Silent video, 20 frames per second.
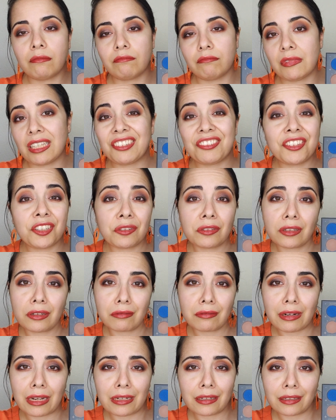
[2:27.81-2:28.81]
If you know,
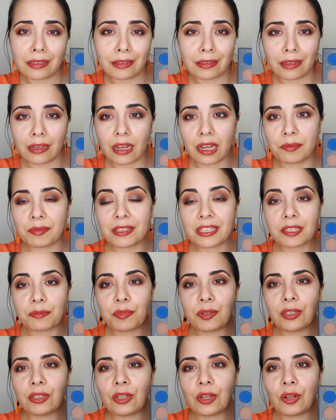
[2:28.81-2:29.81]
write it in the comments
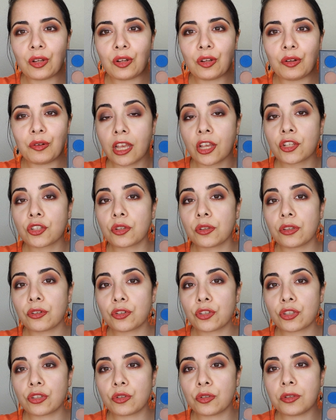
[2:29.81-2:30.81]
below. So there's
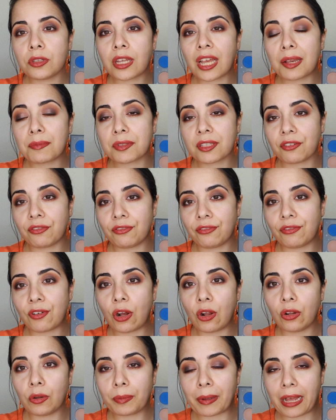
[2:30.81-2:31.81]
two types of
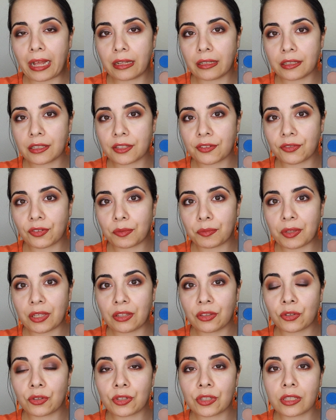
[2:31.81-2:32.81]
fall palettes for me.
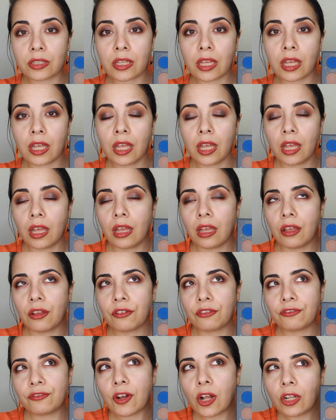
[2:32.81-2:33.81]
There's the
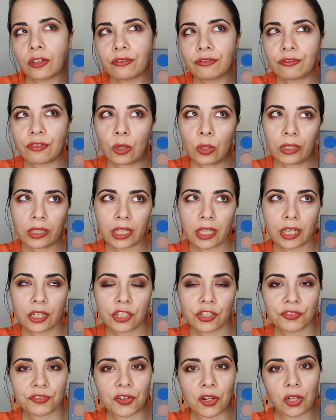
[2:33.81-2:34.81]
fall
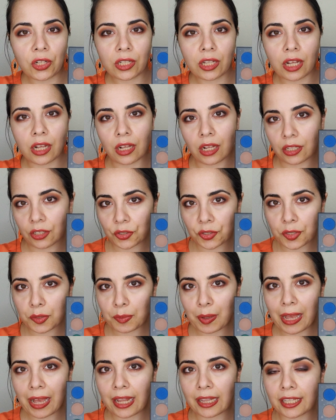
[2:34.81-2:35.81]
foliage, fall colors
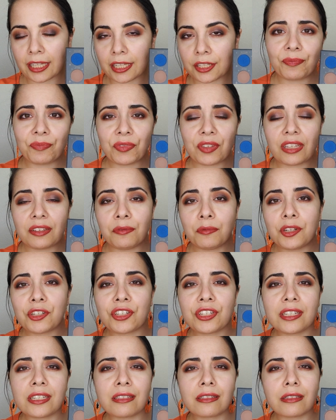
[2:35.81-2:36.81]
palette, which
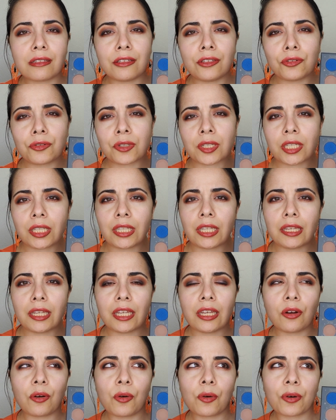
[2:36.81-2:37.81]
is
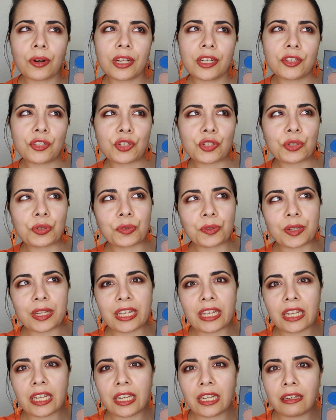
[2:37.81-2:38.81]
usually orange,
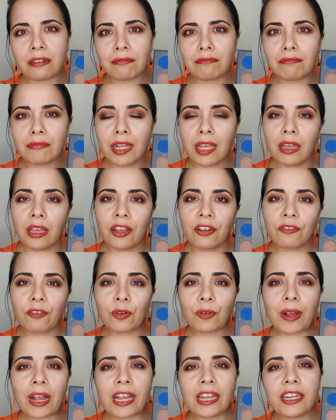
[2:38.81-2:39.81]
green,
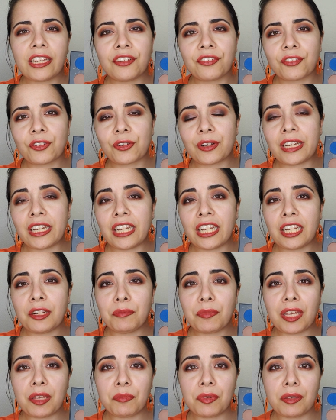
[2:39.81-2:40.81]
variety of green,
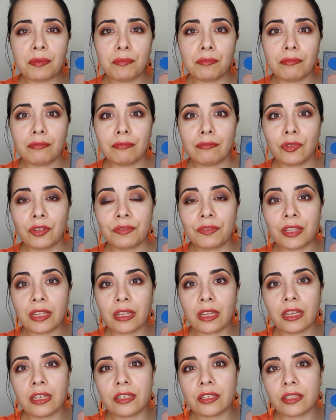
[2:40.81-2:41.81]
maybe moving
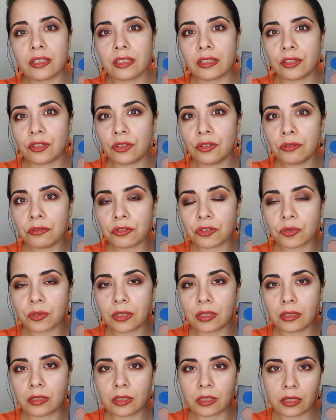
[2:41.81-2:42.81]
into the
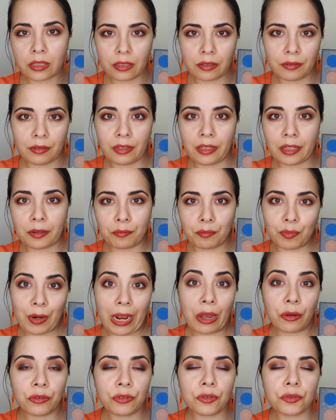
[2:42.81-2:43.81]
neutrals, like
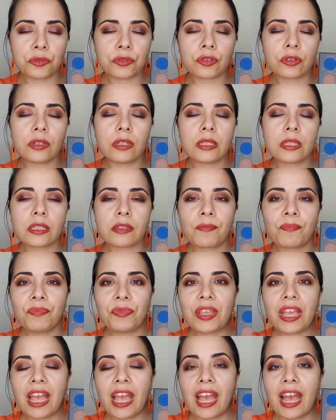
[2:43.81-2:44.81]
brown neutrals.
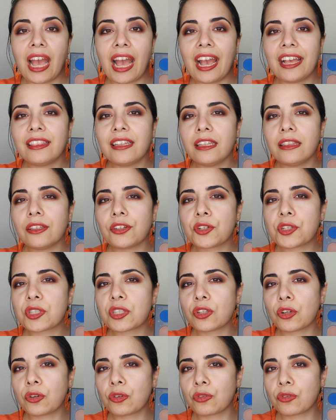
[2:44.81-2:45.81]
And then there's
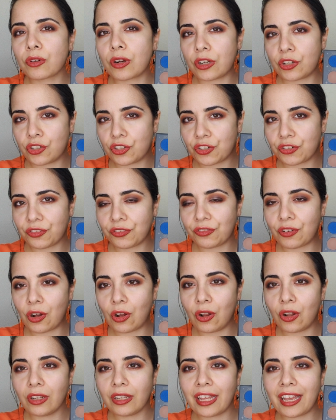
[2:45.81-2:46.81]
the grunge
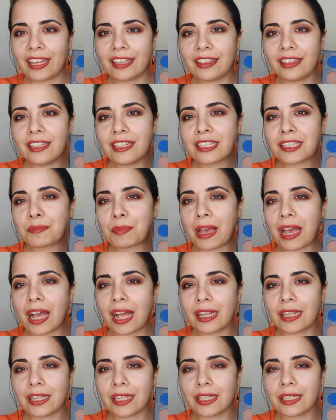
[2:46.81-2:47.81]
fall, and this
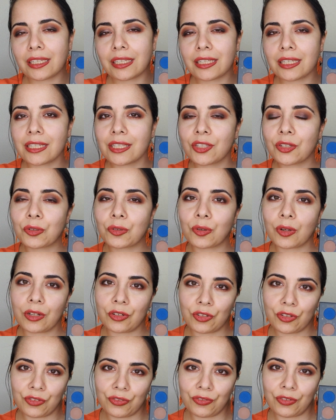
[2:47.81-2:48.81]
palette is the
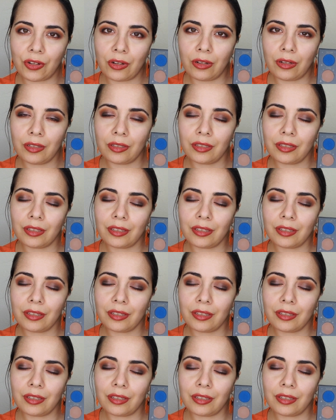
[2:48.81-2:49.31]
grunge fall.